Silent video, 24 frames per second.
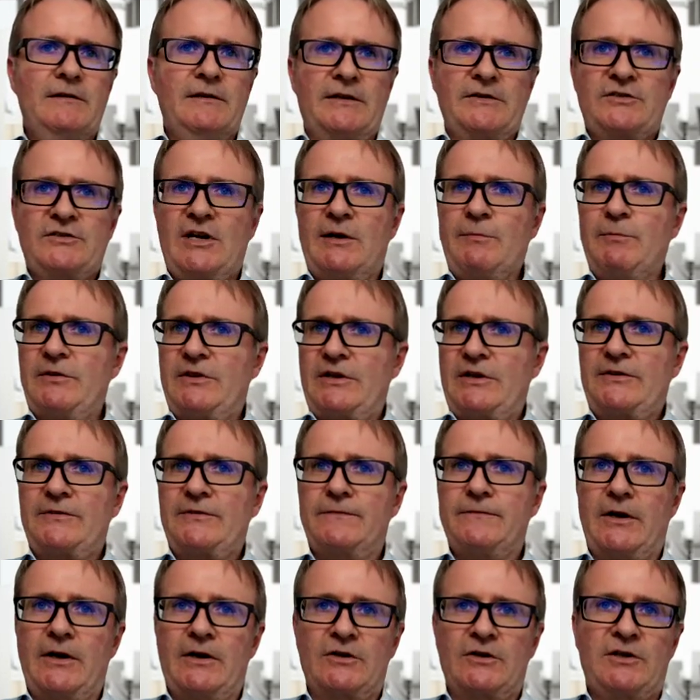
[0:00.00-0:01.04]
On top of this,
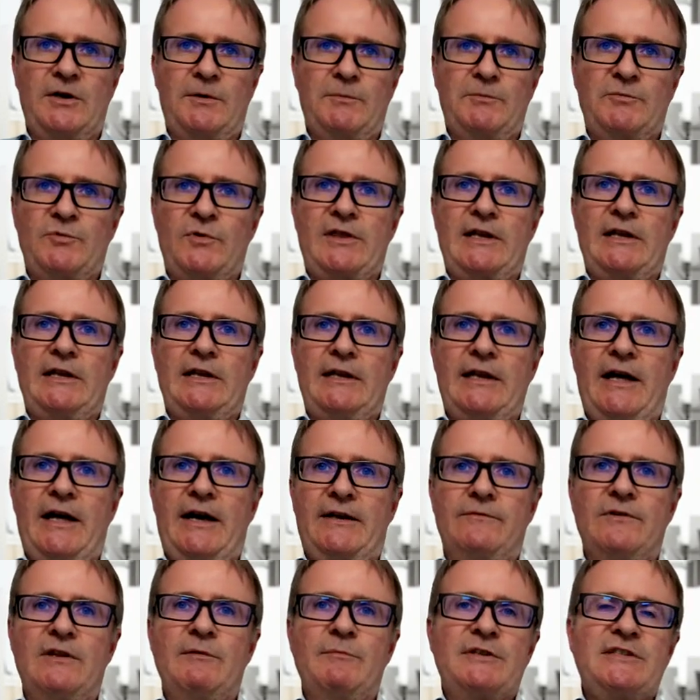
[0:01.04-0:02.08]
FHIR comes with a lot
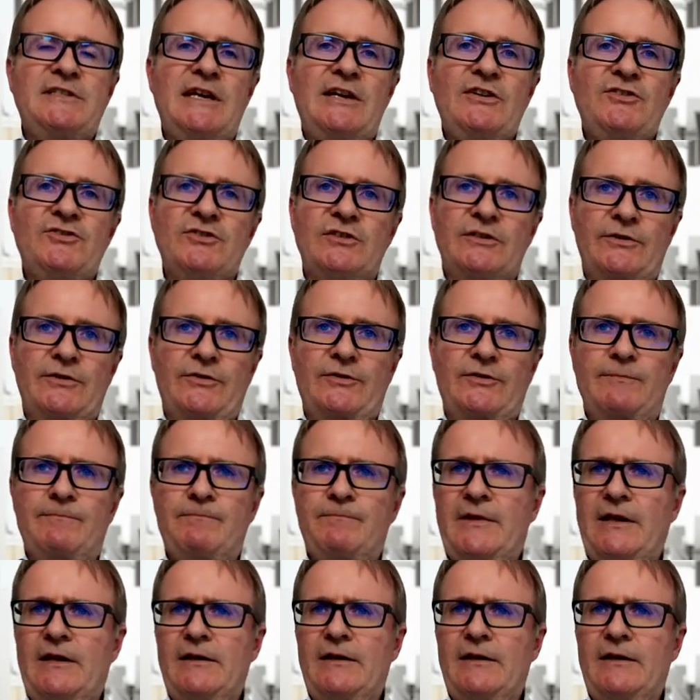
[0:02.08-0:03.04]
of limitations.